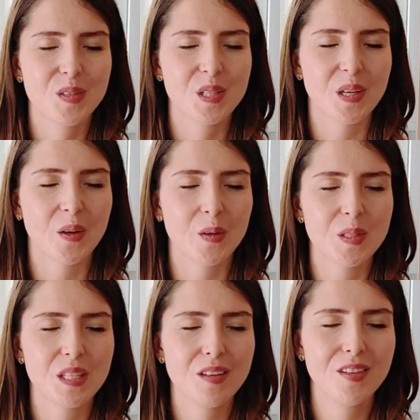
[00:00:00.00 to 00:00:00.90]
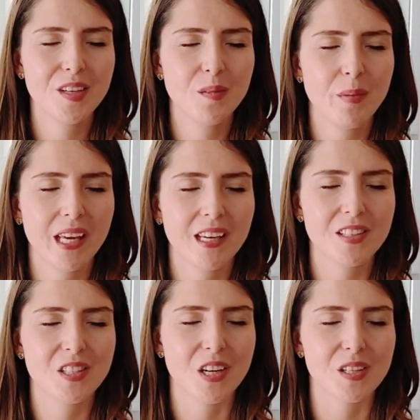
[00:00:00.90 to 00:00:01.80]
so, see if you can make
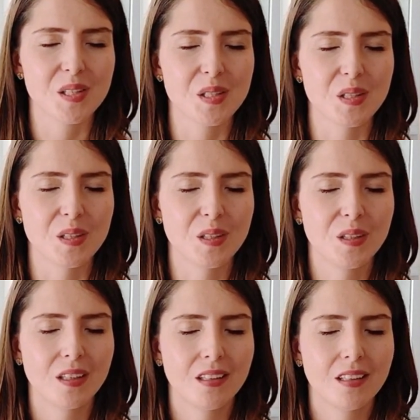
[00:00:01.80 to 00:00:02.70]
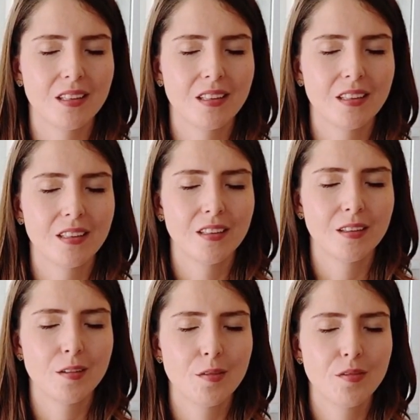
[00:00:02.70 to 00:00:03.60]
it just
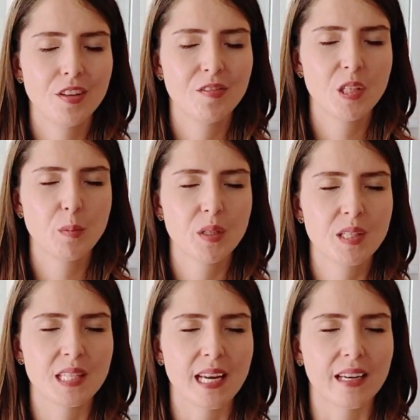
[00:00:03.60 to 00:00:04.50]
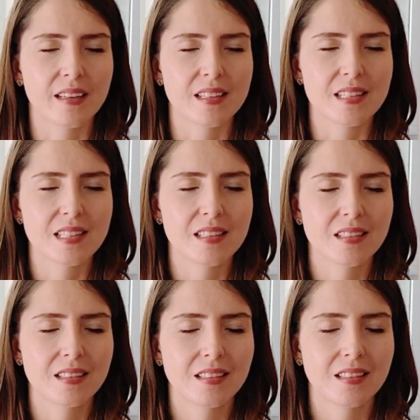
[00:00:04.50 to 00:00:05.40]

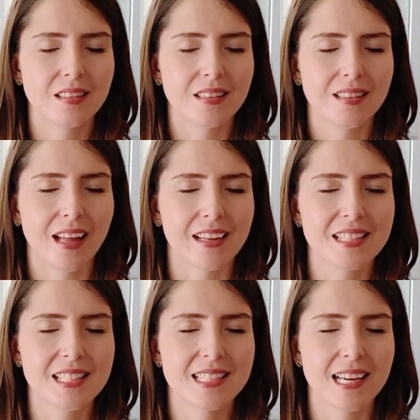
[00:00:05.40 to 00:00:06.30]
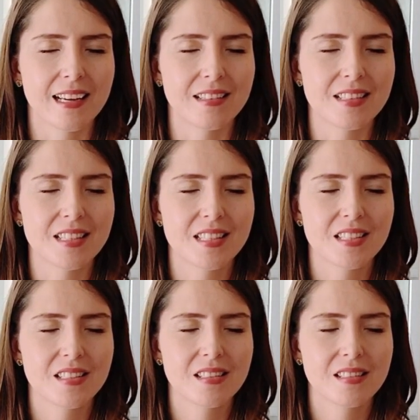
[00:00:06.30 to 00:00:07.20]
50% less tense.